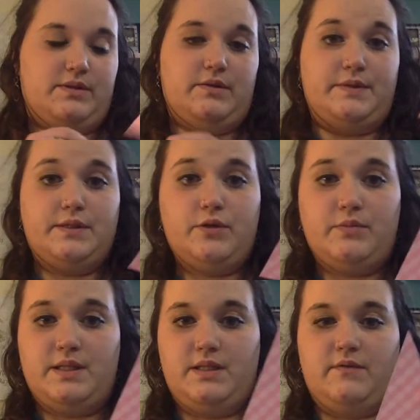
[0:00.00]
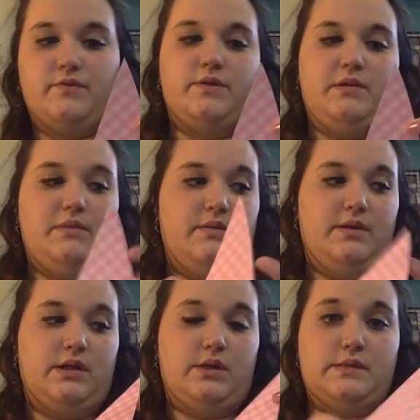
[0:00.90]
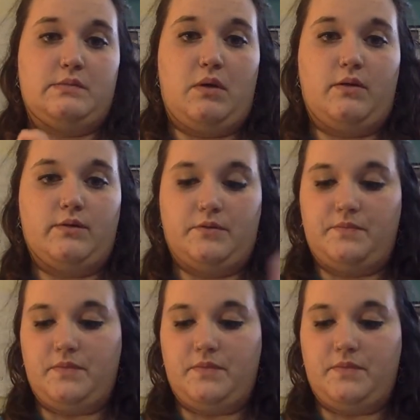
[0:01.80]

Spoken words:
So it's a little bit different, maybe a little smaller.